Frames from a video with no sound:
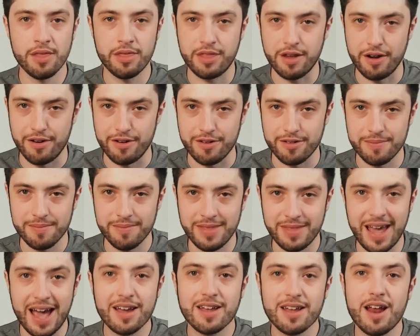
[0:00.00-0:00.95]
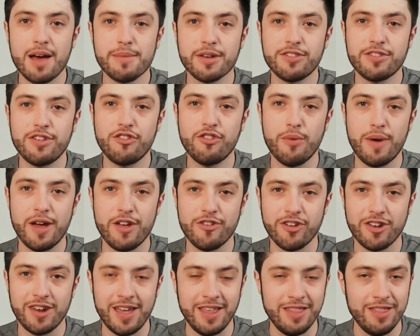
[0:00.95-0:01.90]
Third, the economic
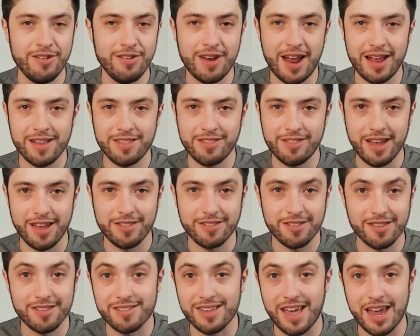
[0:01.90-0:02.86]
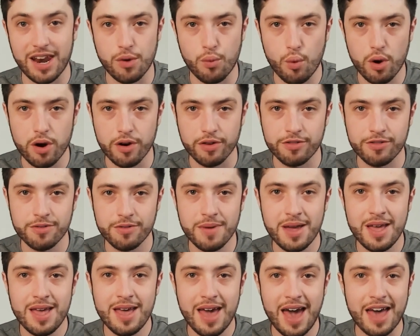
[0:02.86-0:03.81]
situation in the United States is getting worse.
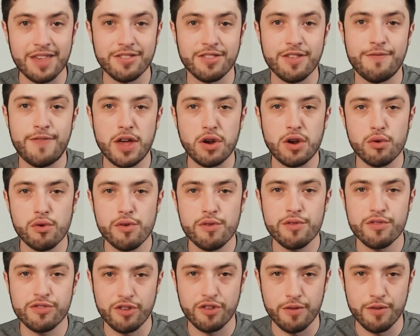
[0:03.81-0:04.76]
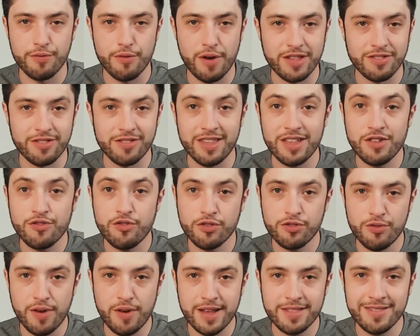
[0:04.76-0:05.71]
As the Federal Reserve raises
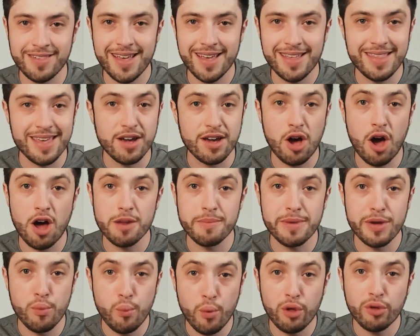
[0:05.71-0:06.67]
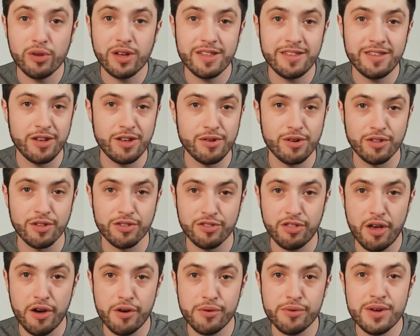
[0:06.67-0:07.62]
interest rates, the economy will continue to
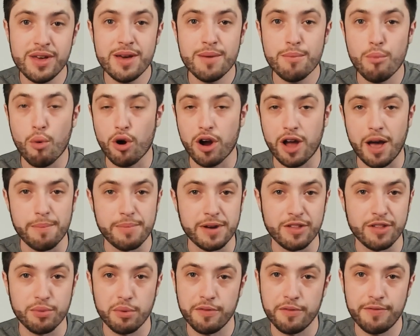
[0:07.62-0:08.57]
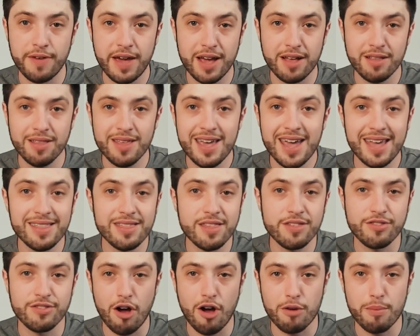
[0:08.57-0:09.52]
slow, more companies will fail, and
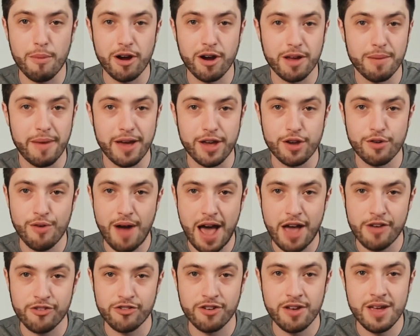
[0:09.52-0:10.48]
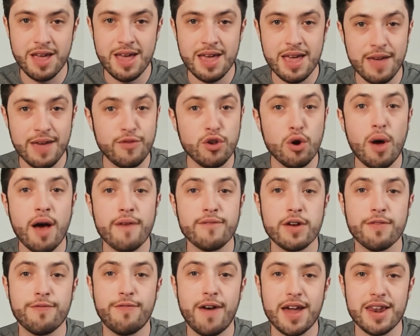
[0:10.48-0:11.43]
the stock market might crash. If you don't
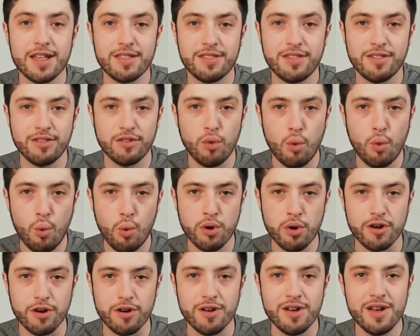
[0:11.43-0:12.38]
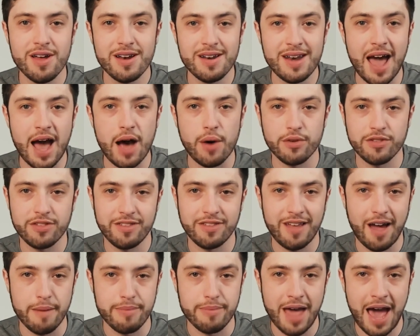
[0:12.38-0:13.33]
have your finances in order, now is the
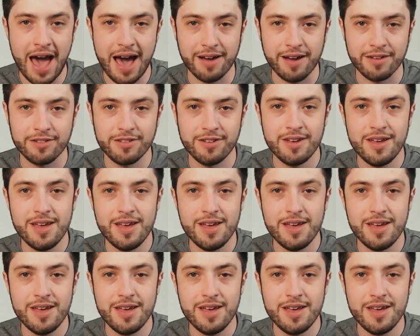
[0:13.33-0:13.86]
time to act.